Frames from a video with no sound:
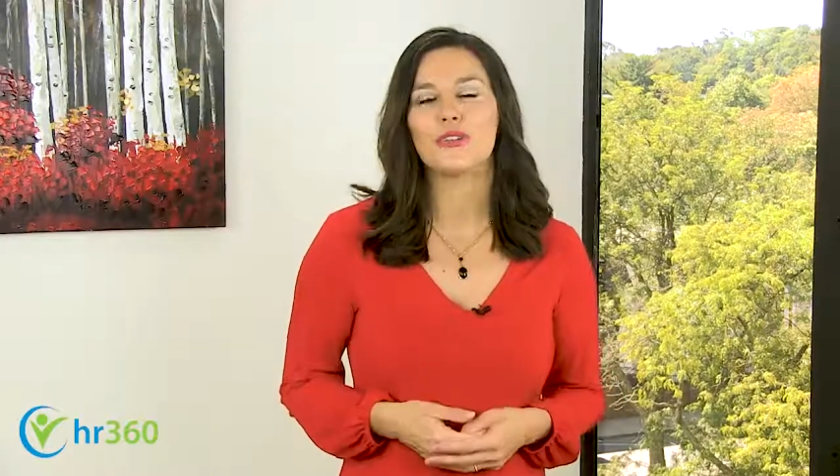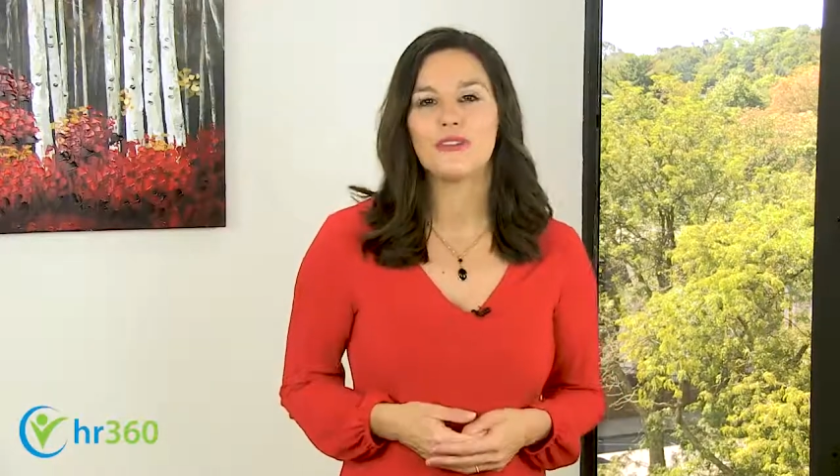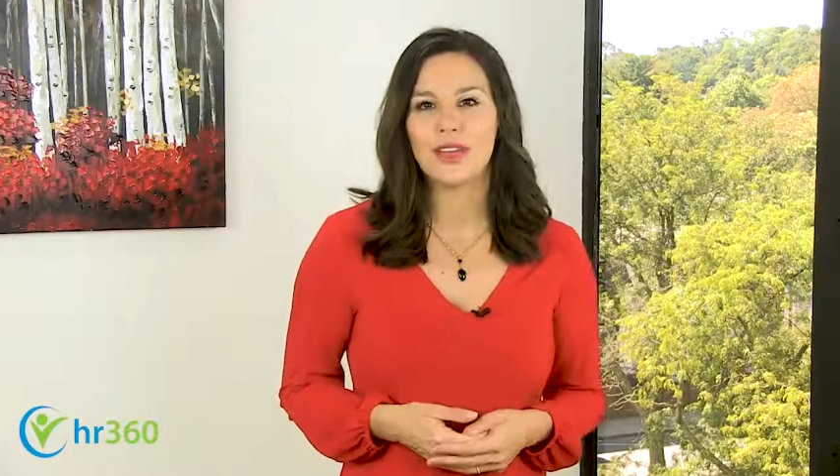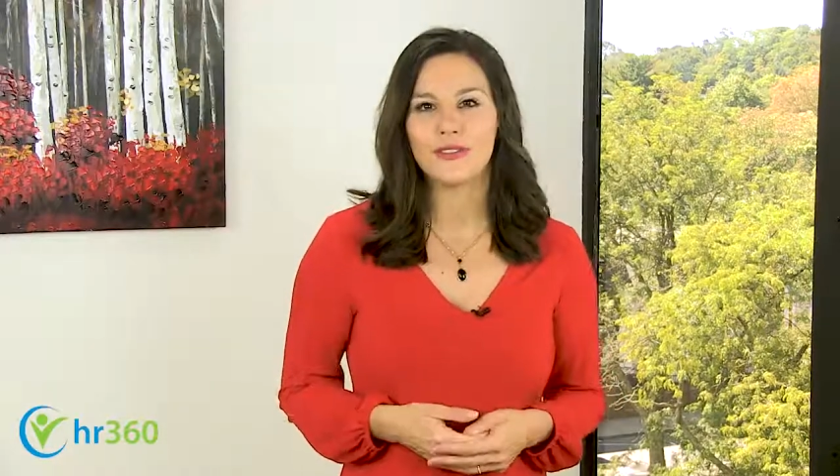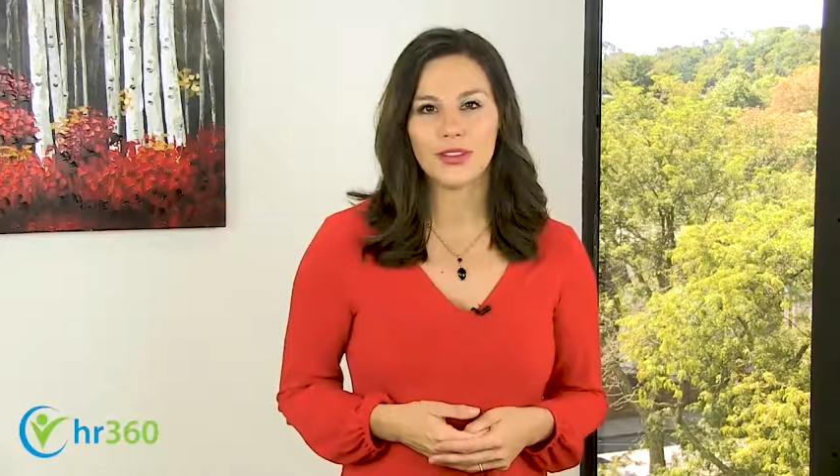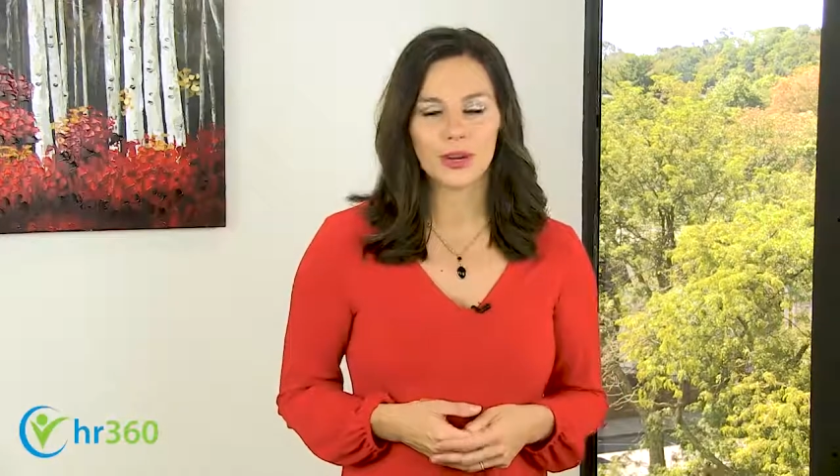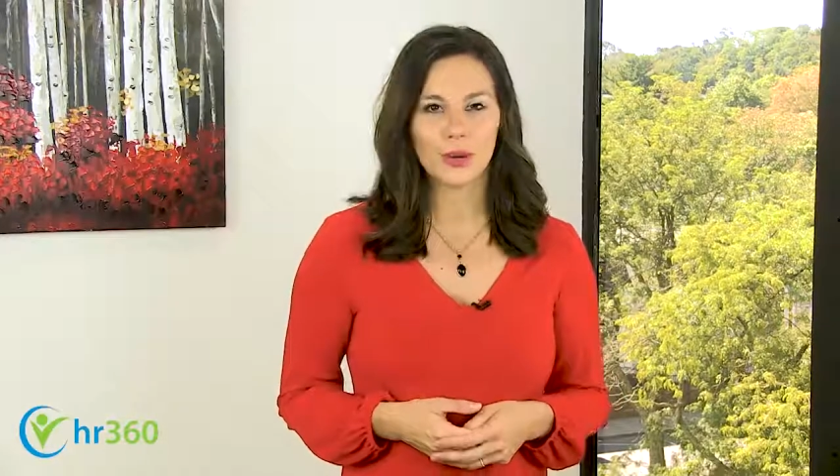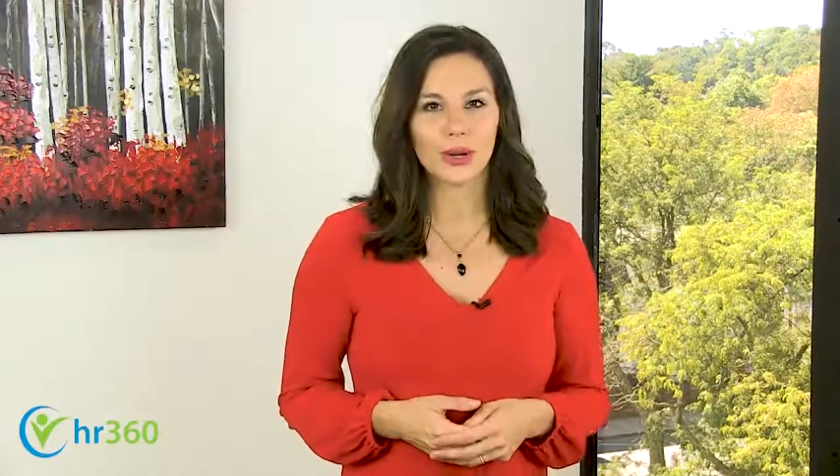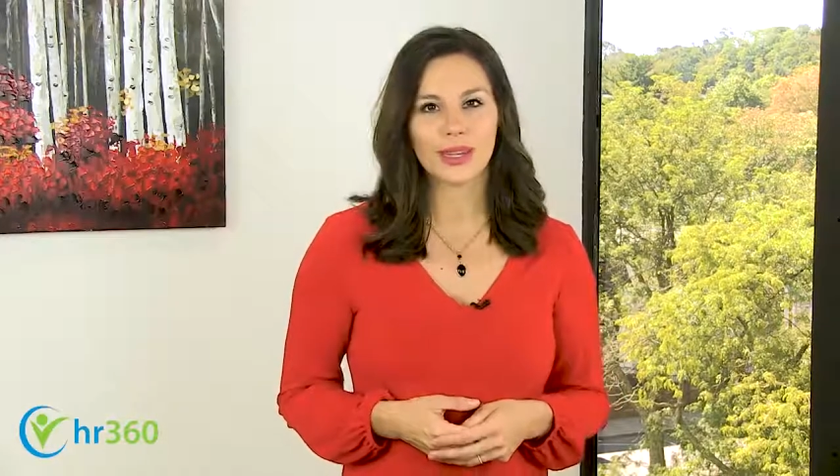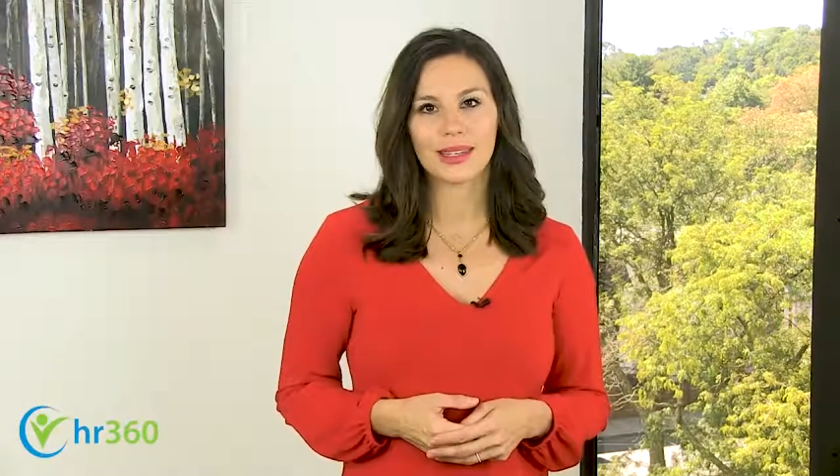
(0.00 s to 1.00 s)
fit for your
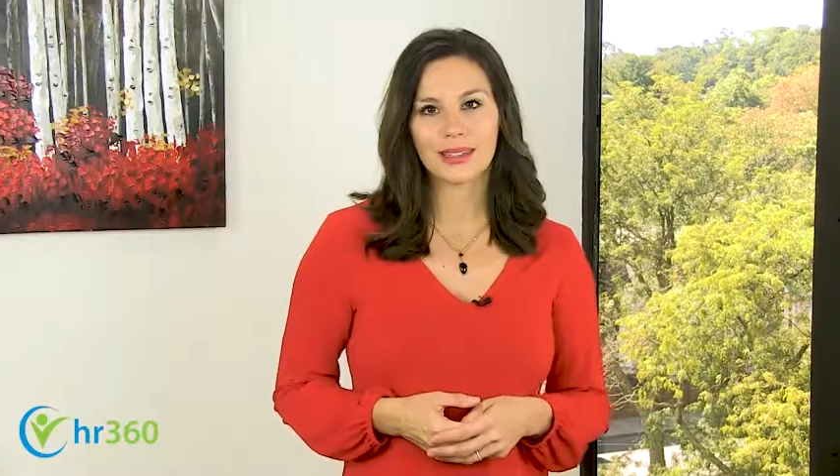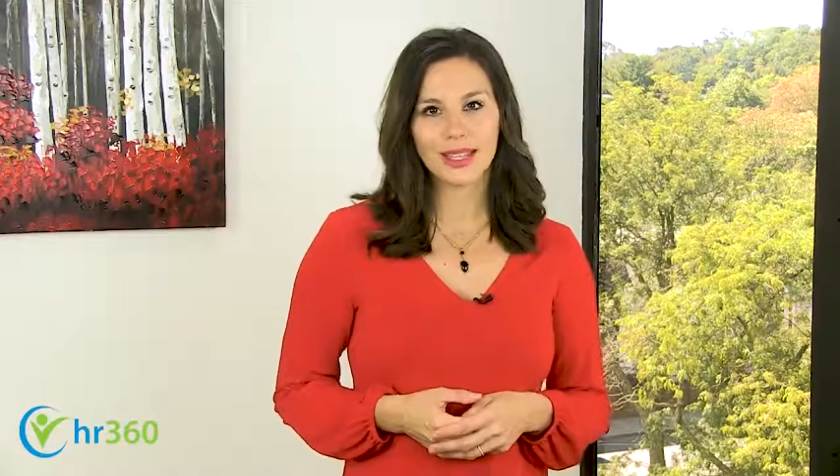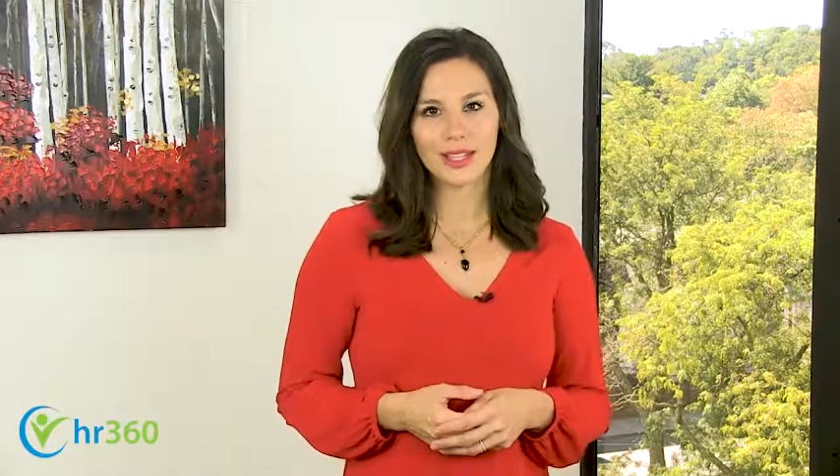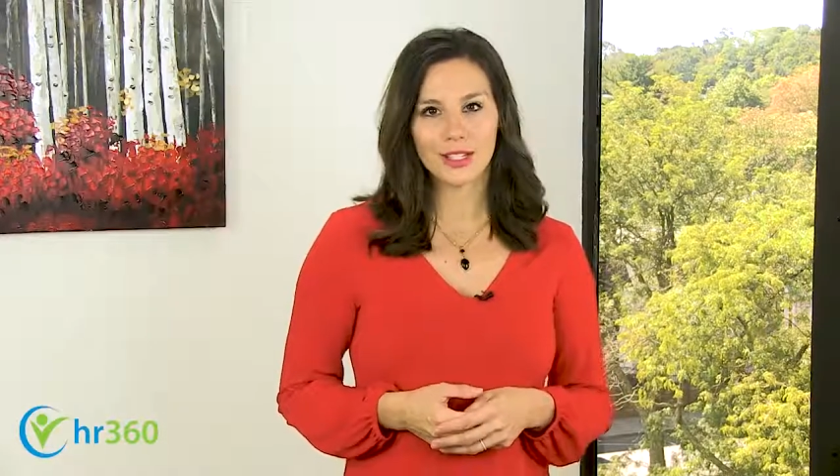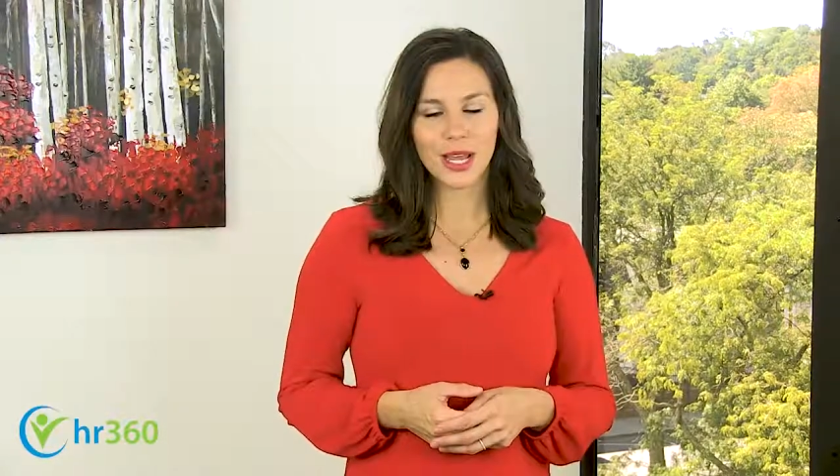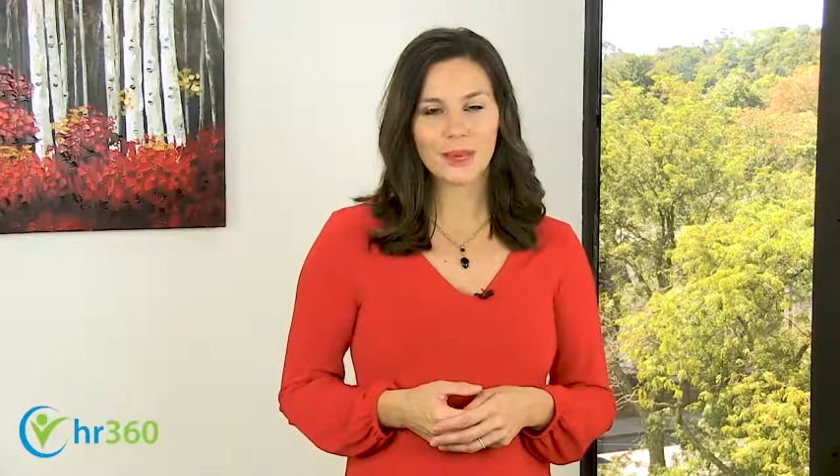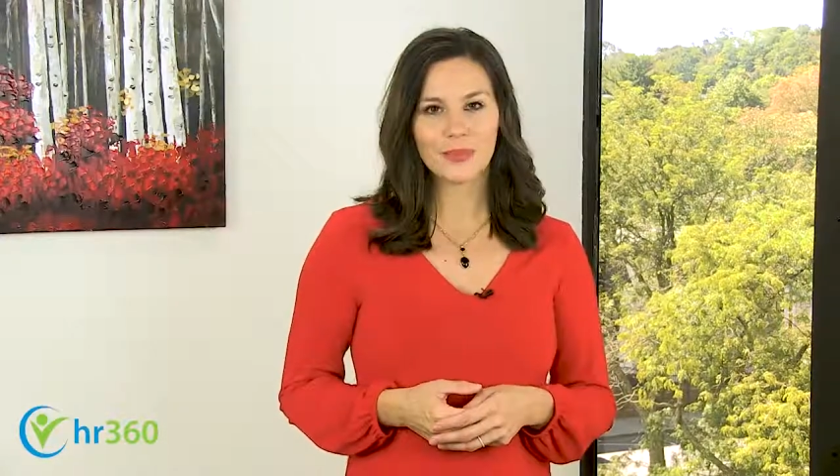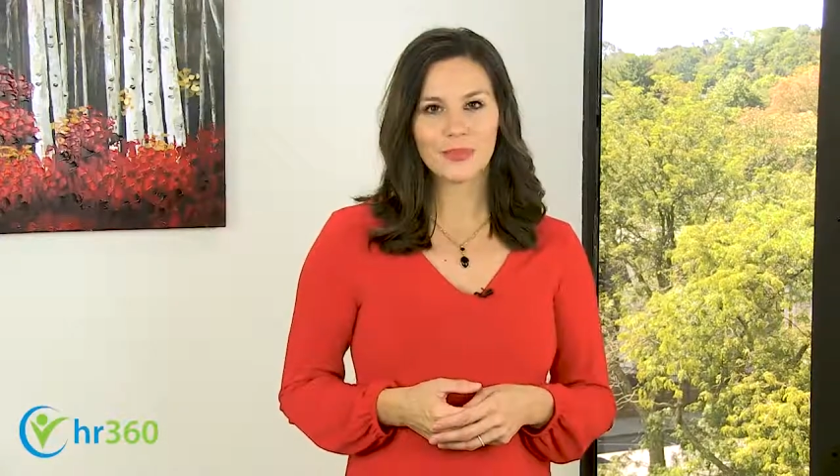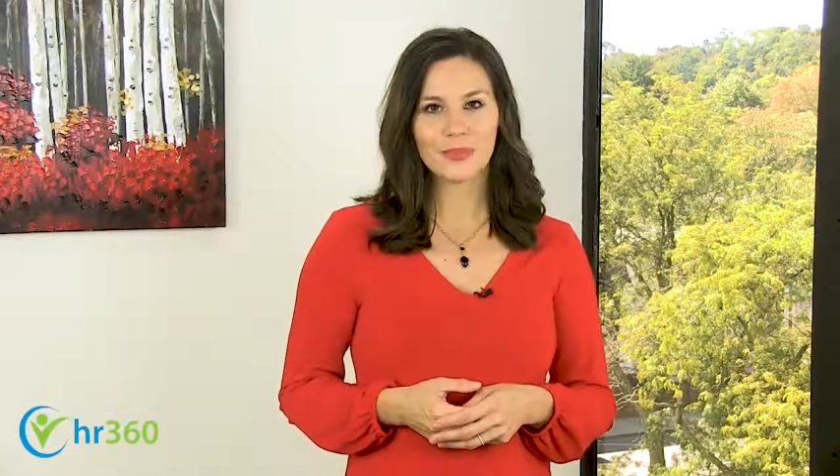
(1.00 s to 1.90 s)
organization.